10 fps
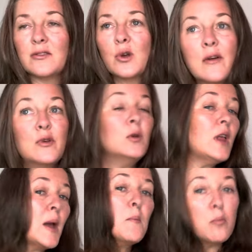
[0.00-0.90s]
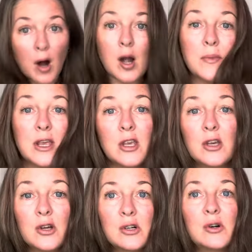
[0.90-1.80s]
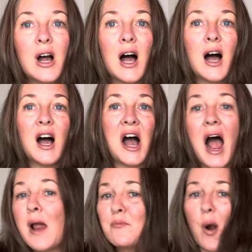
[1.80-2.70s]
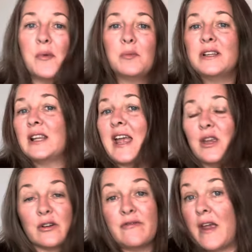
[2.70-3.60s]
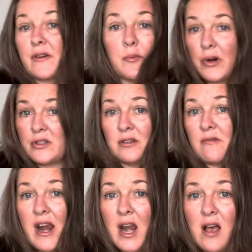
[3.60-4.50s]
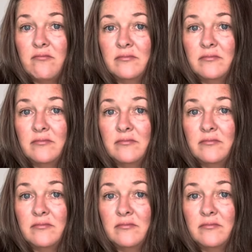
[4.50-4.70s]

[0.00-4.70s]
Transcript: So if you like barbecue, uh, I'm probably like your favorite person right now.